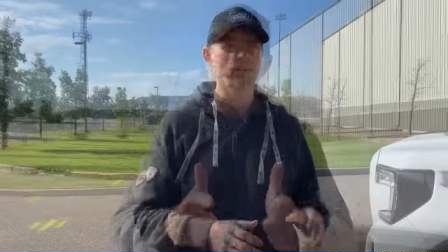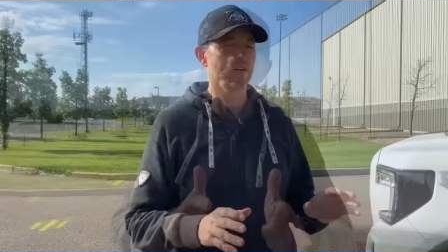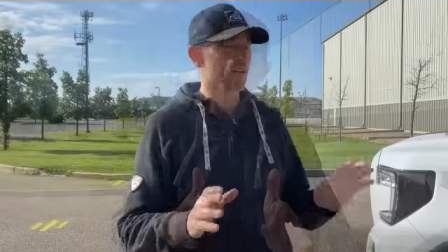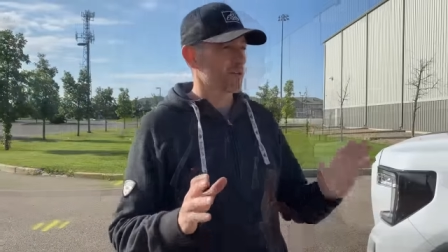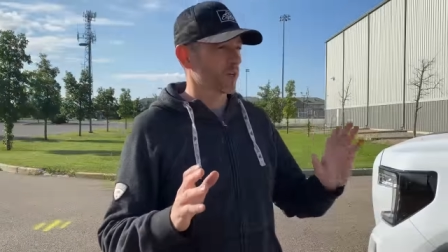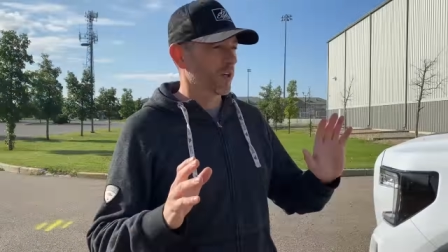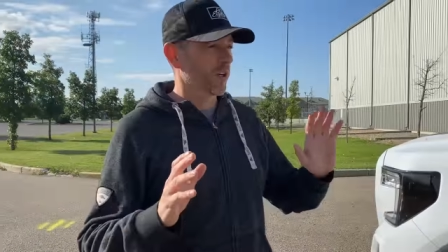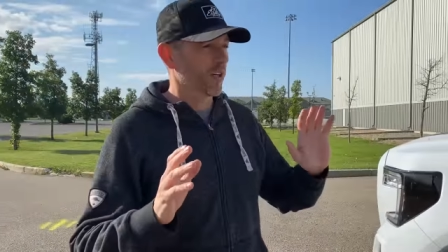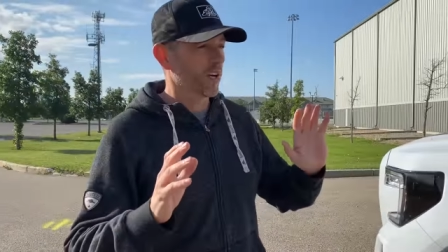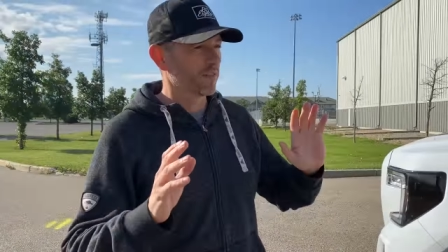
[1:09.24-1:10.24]
All right, so we're
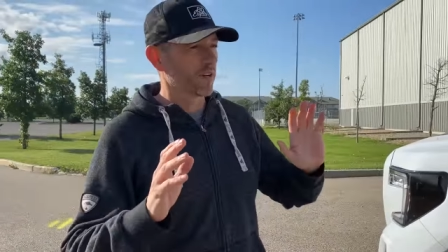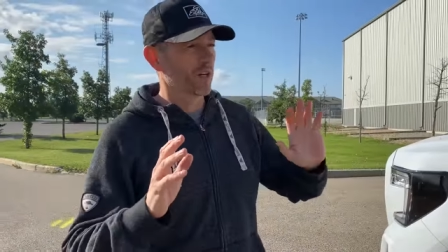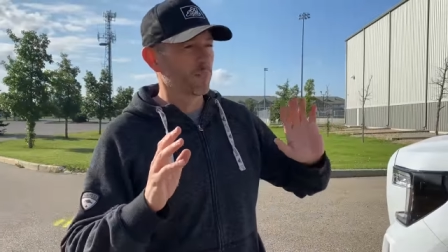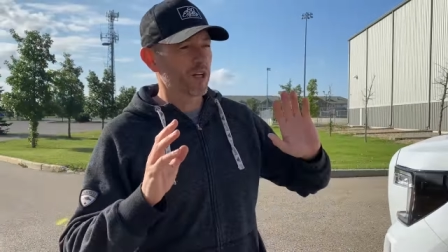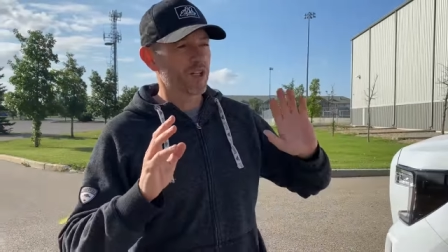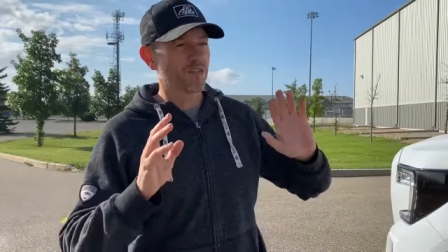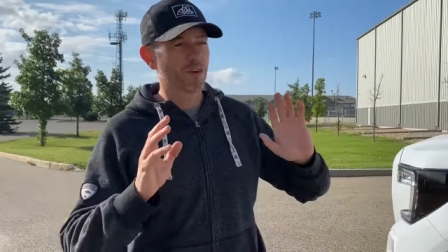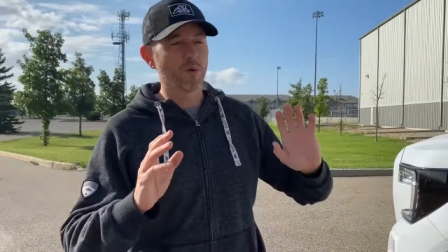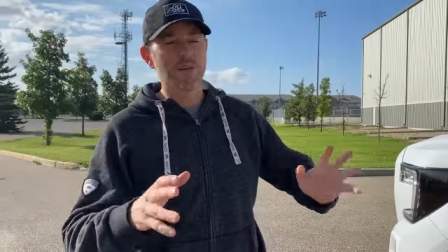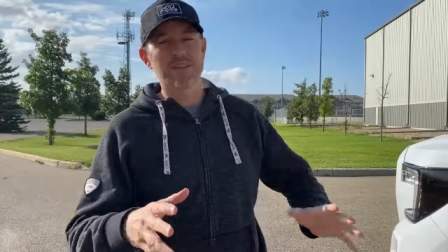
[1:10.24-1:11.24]
gonna cover a bunch of
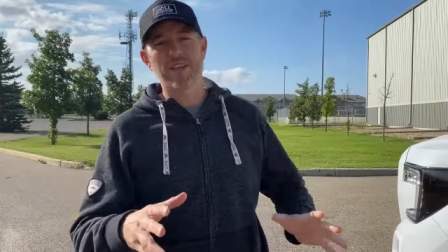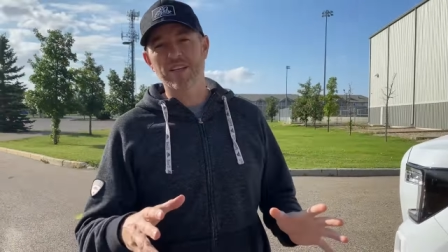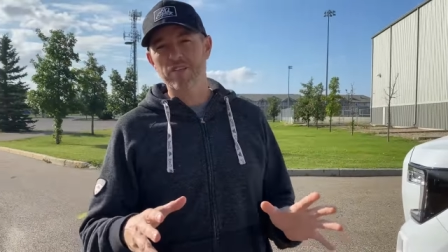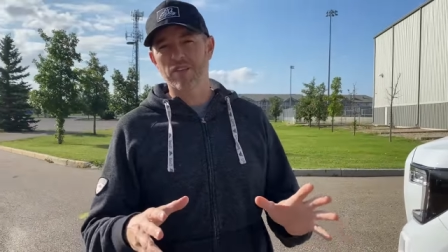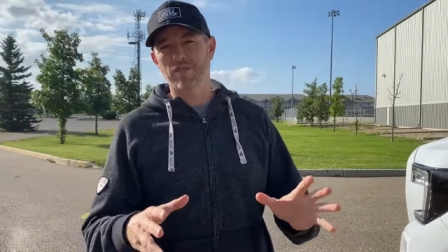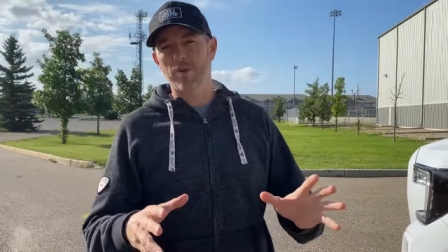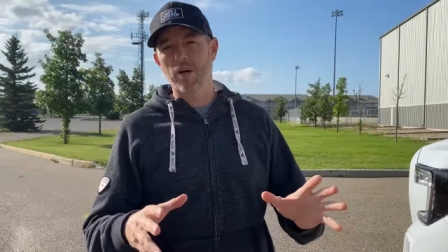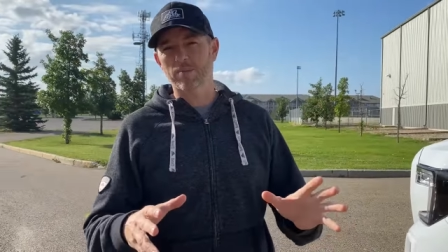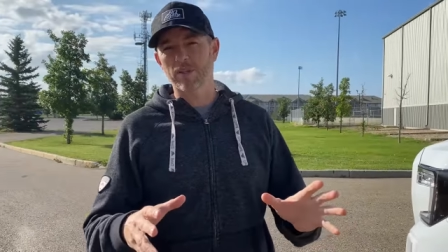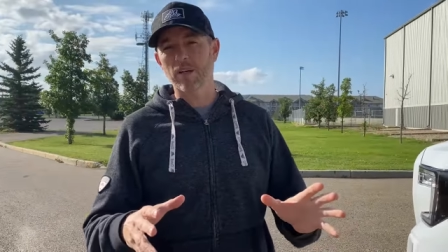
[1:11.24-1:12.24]
annoying things that have
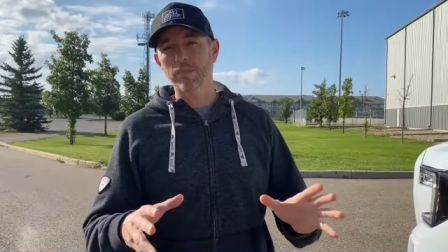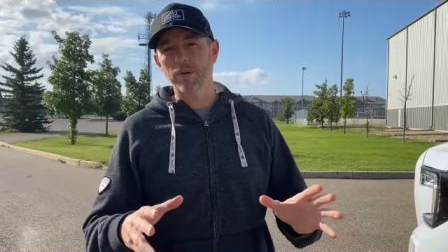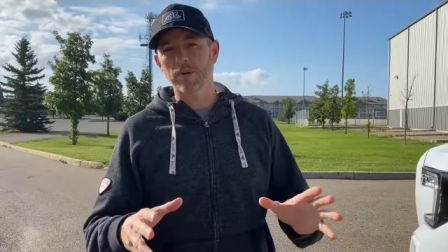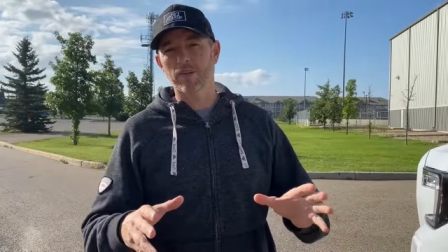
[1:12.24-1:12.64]
popped up.